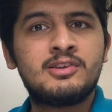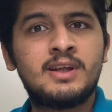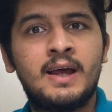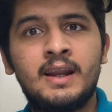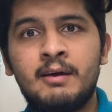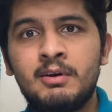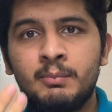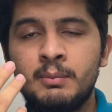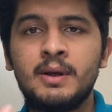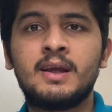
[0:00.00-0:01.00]
and I will
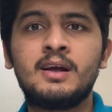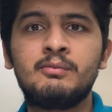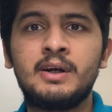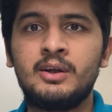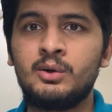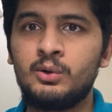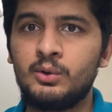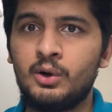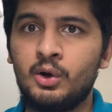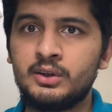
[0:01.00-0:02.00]
be making a video
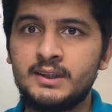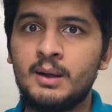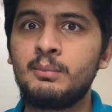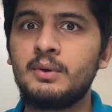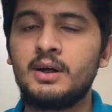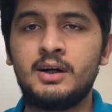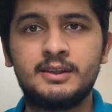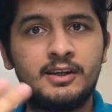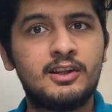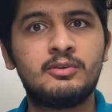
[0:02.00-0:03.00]
on them. The
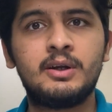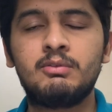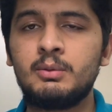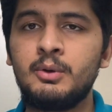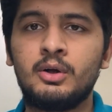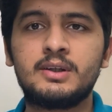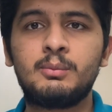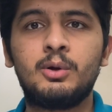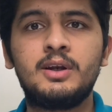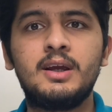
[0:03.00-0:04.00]
next video will be on them
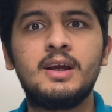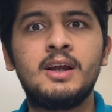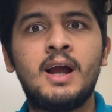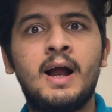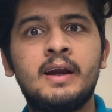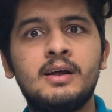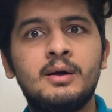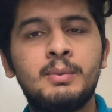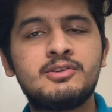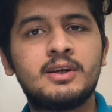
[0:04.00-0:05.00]
only. And
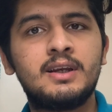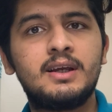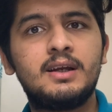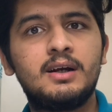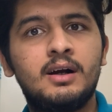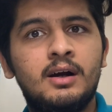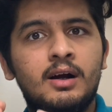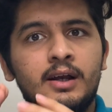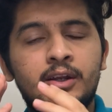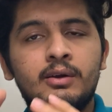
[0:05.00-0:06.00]
basically
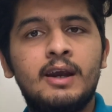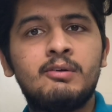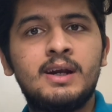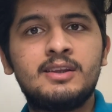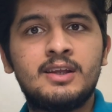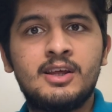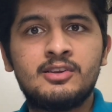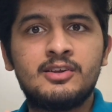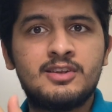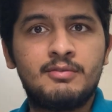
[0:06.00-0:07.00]
in your I-20 there is
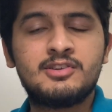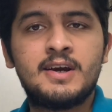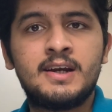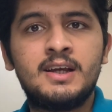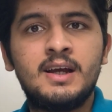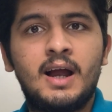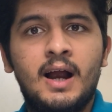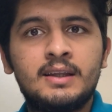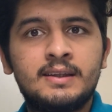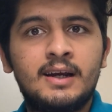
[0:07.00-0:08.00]
a service ID,
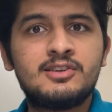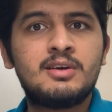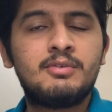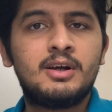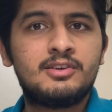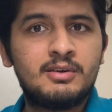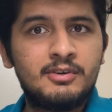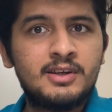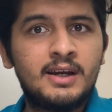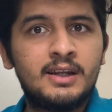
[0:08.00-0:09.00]
and that service
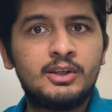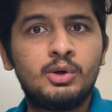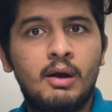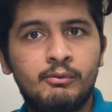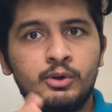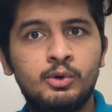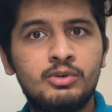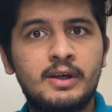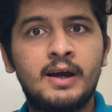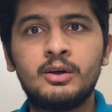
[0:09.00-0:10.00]
ID you have to use
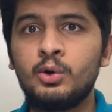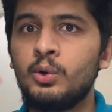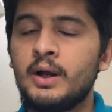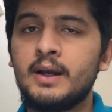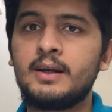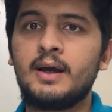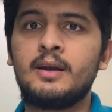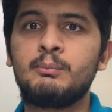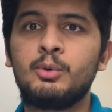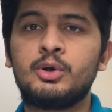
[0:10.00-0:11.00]
and go ahead
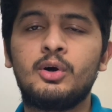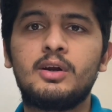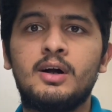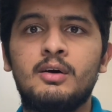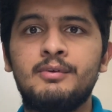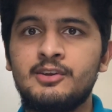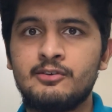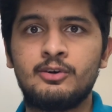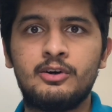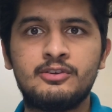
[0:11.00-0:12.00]
and book your visa
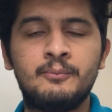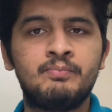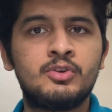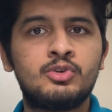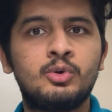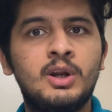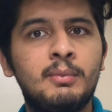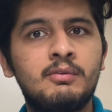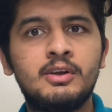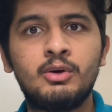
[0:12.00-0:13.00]
slots. So number
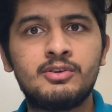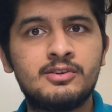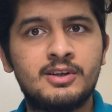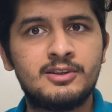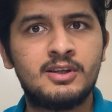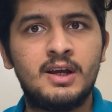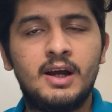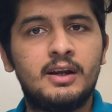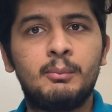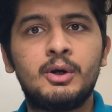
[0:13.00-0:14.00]
one use is this.
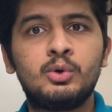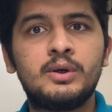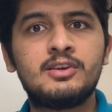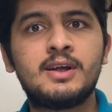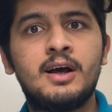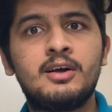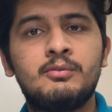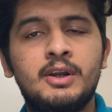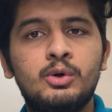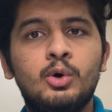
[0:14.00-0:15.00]
Number two is
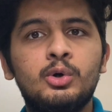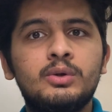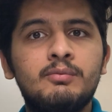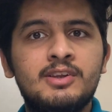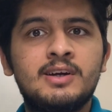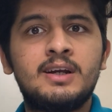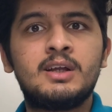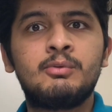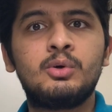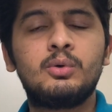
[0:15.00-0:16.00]
when you go to the visa
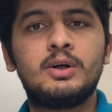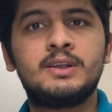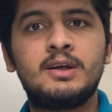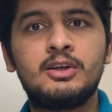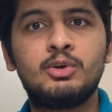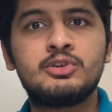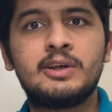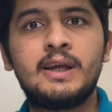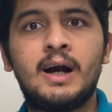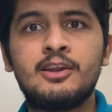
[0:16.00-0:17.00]
interview, they
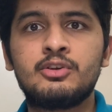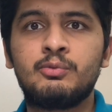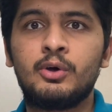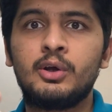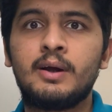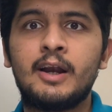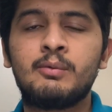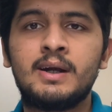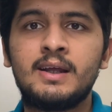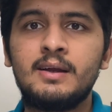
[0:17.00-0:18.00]
usually ask for your
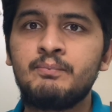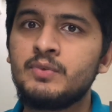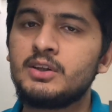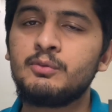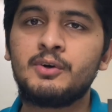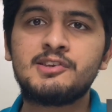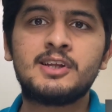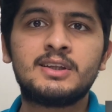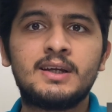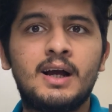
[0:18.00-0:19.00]
I-20. The first thing
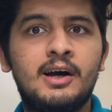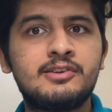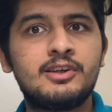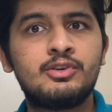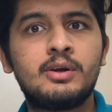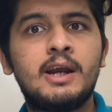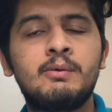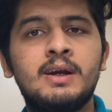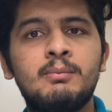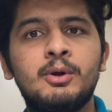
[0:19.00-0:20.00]
they ask is your
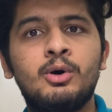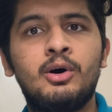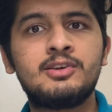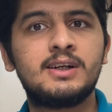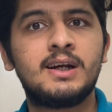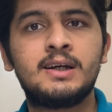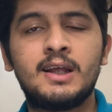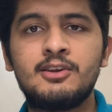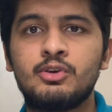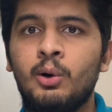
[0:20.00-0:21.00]
I-20, because it
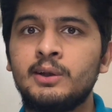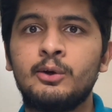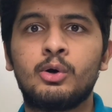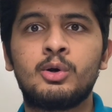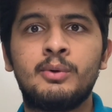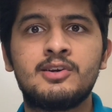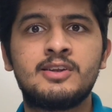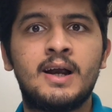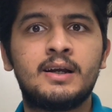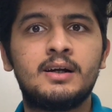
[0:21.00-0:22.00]
contains all the documents
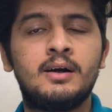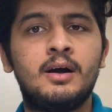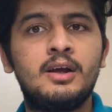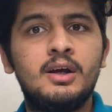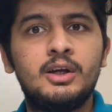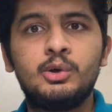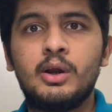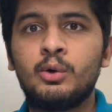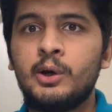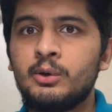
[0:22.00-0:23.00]
that you are
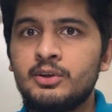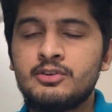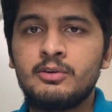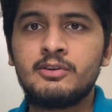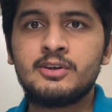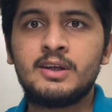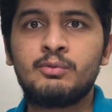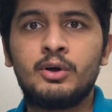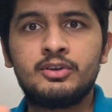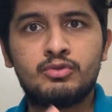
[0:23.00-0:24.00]
going to this university
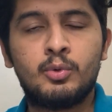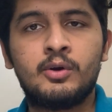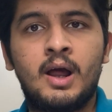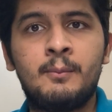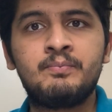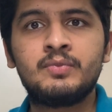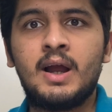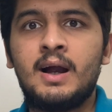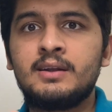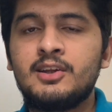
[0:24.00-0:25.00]
for this program,
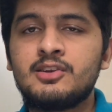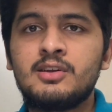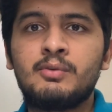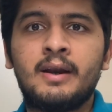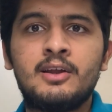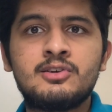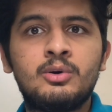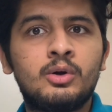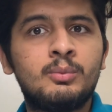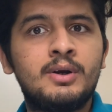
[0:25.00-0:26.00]
and this is the financial
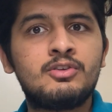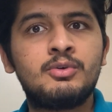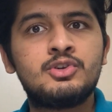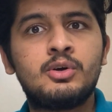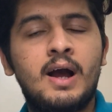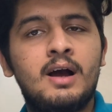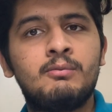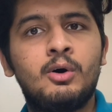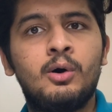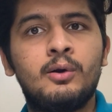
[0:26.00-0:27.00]
documents which you have,
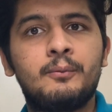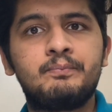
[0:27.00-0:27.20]
or